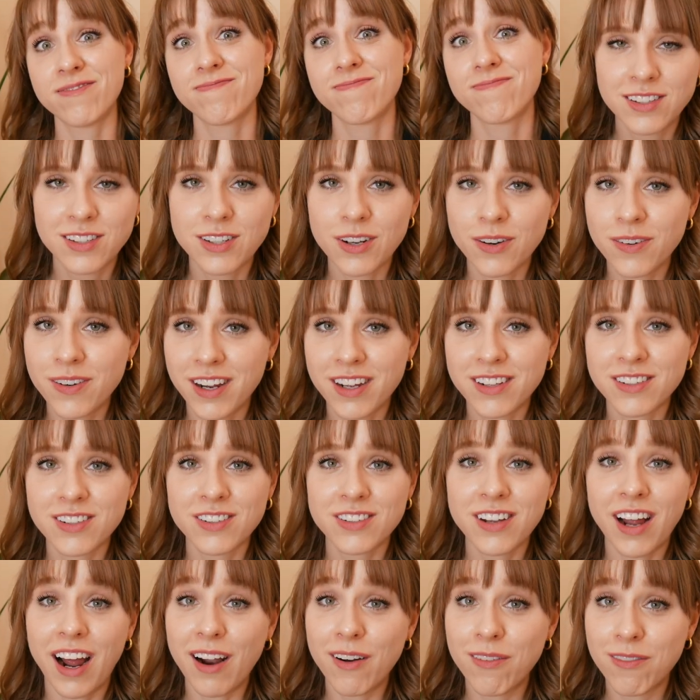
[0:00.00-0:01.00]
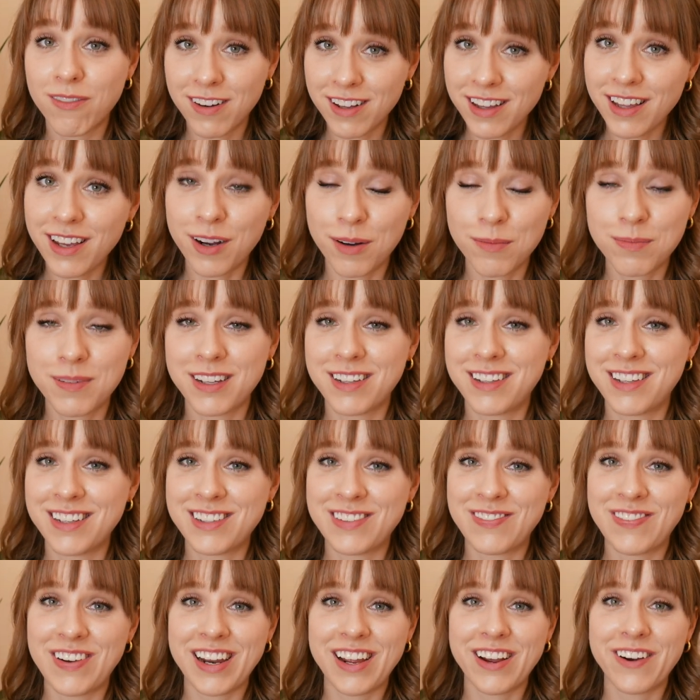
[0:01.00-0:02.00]
So dancers, I really hope that
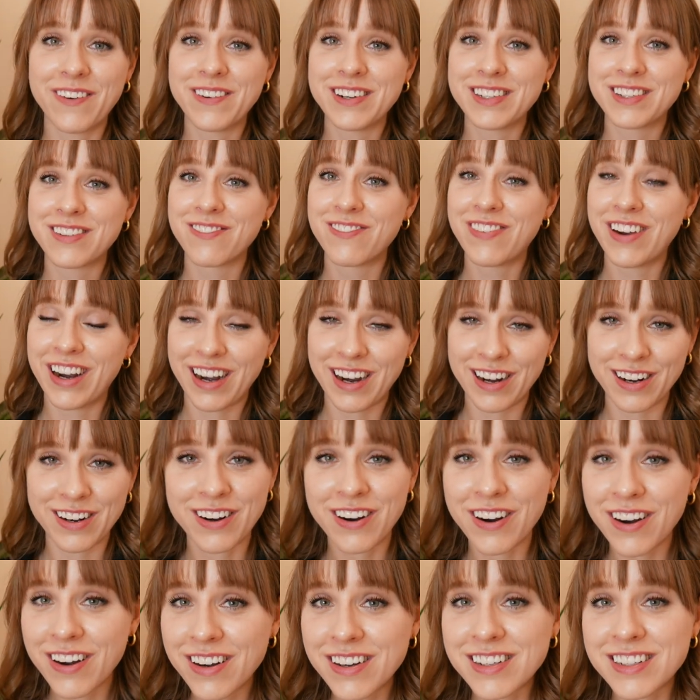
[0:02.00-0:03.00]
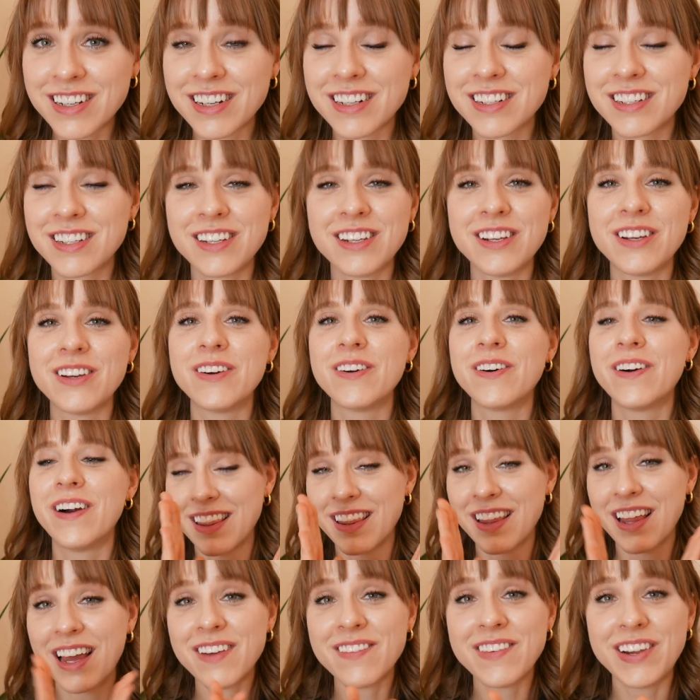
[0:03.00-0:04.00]
this video was very encouraging to you.
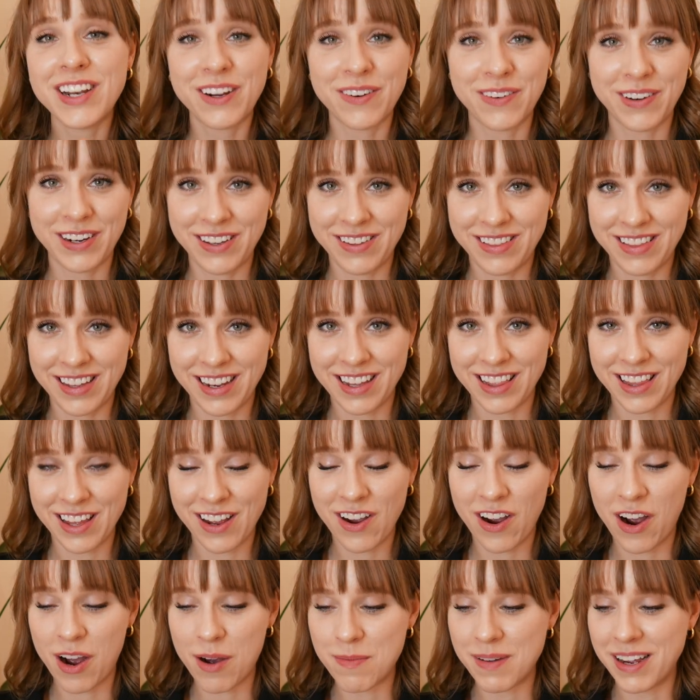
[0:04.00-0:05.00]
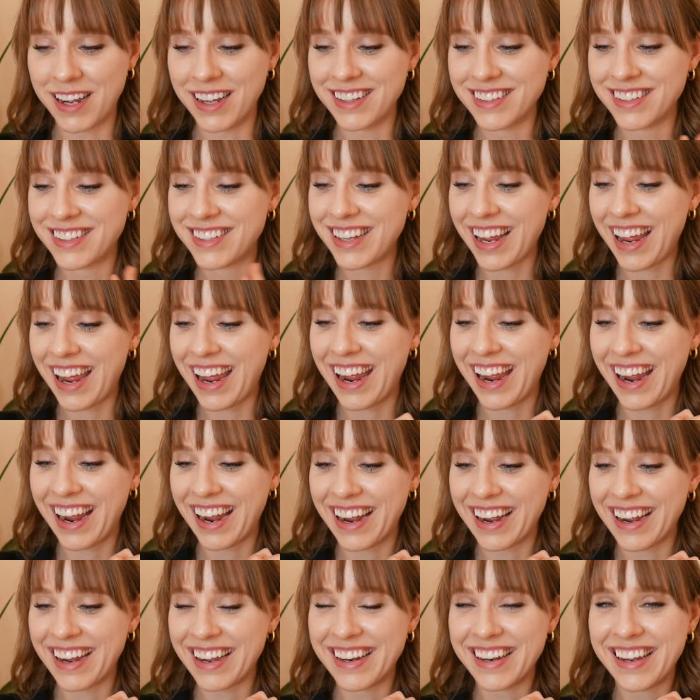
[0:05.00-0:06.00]
Let me know what you think in the comments
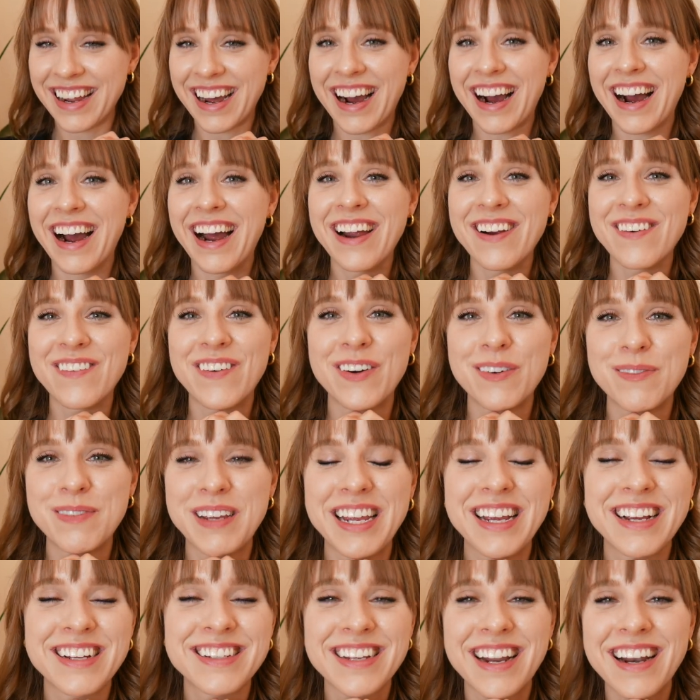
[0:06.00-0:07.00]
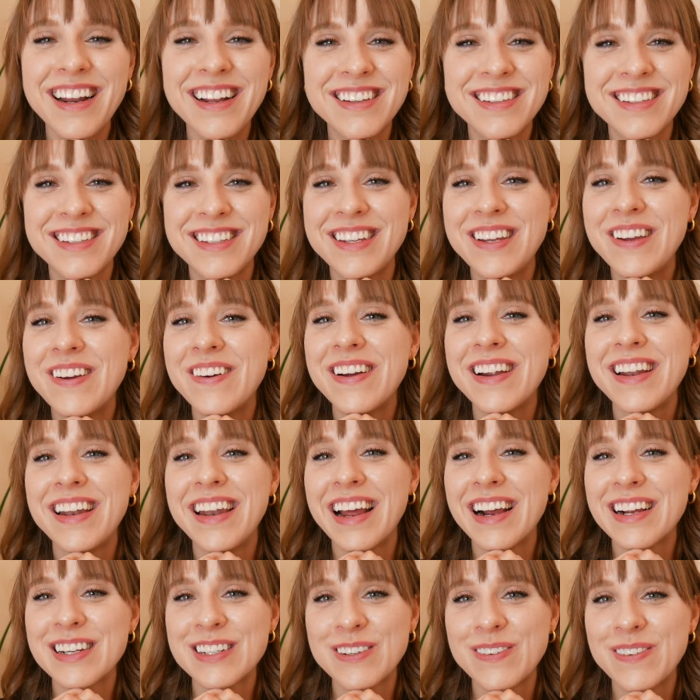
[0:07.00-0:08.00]
and I will be excited to see you in
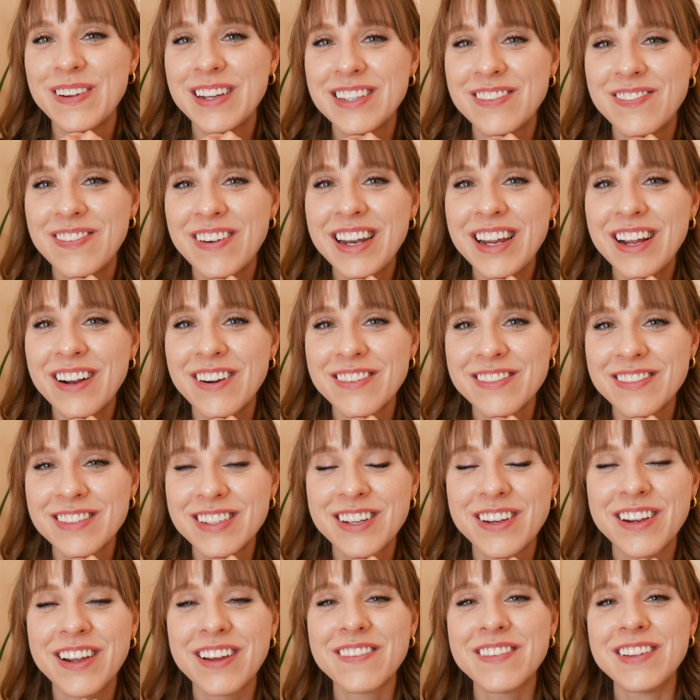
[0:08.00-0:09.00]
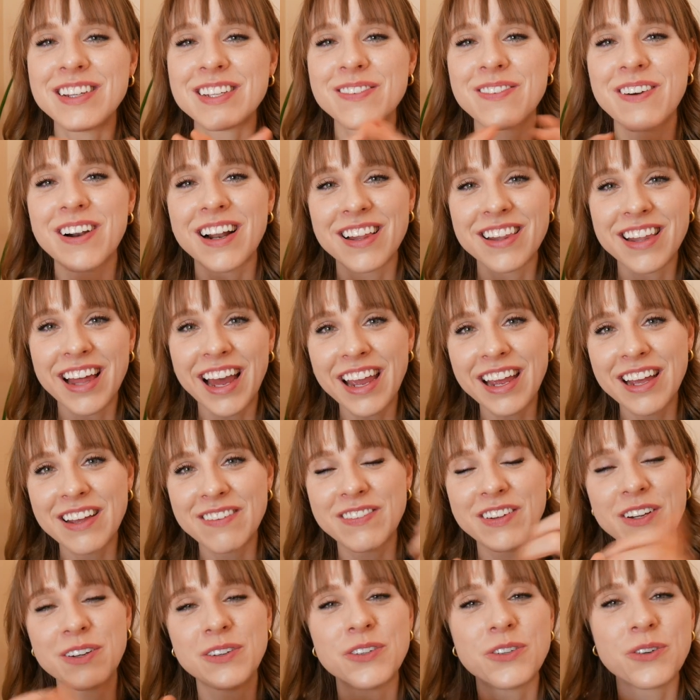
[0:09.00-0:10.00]
next week's video. So give this one a like if
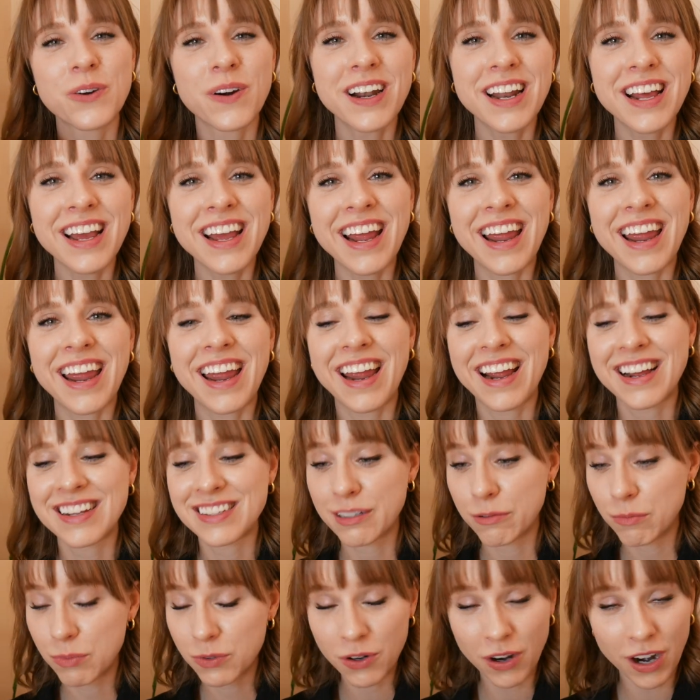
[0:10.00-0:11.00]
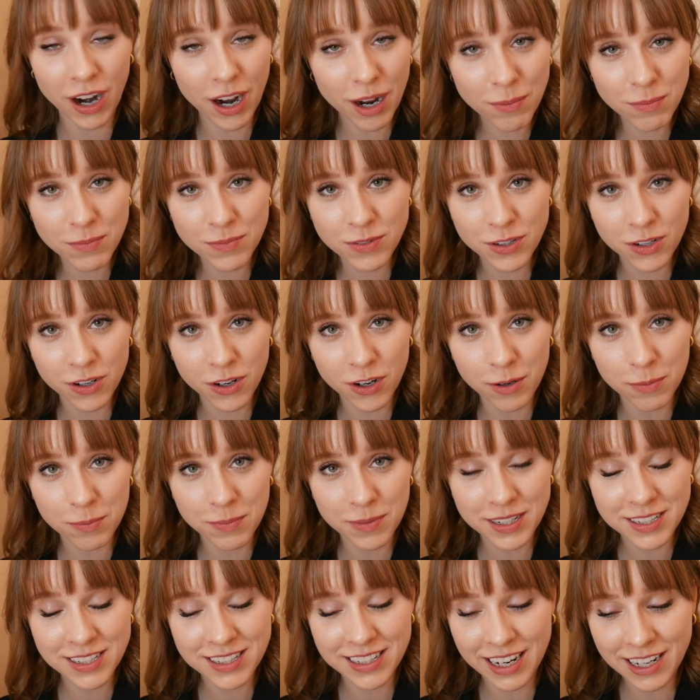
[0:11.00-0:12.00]
you enjoyed it and subscribe so you don't
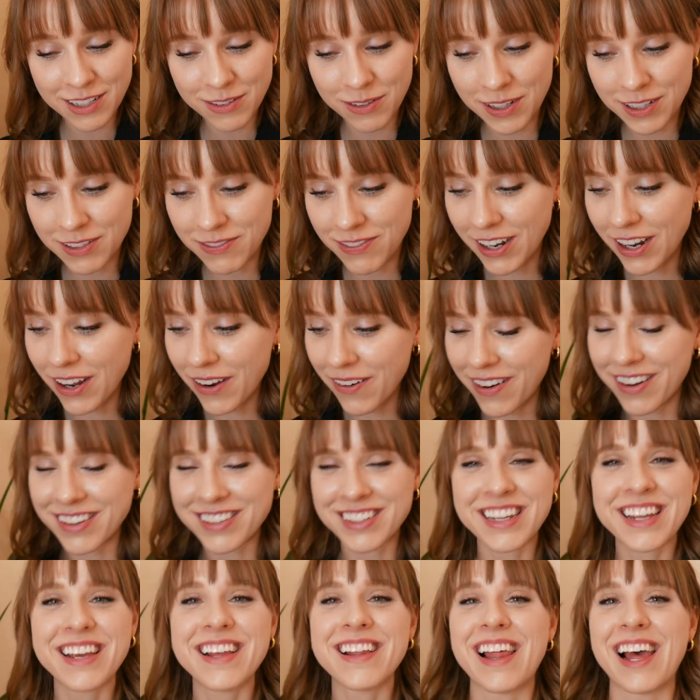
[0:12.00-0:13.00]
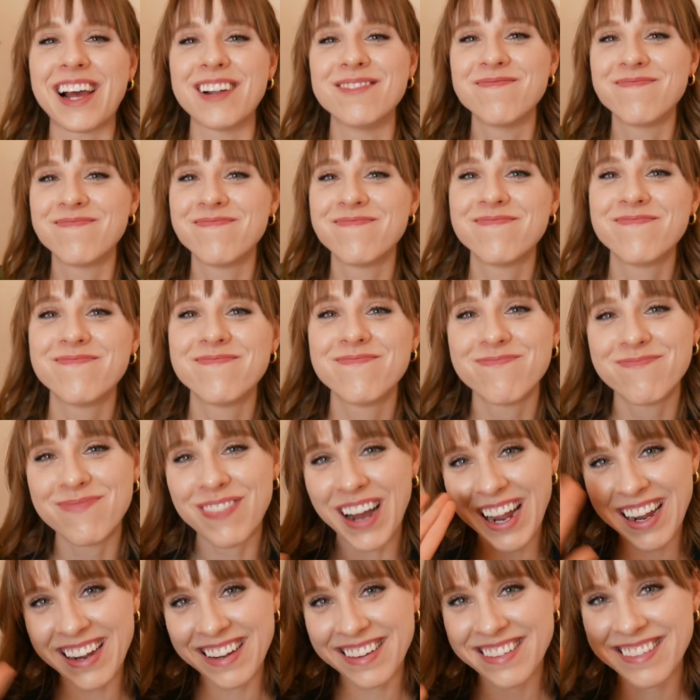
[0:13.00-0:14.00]
miss next week's video and I'll see you then.
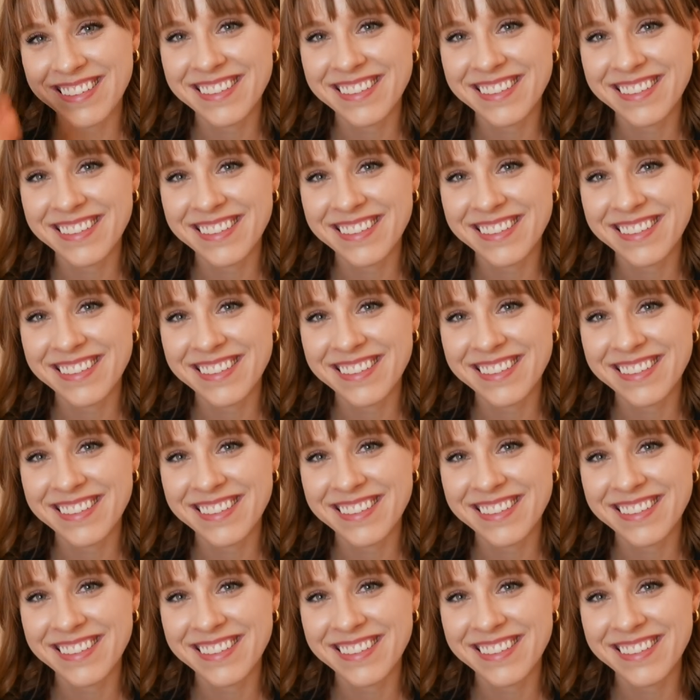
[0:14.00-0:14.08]
Bye!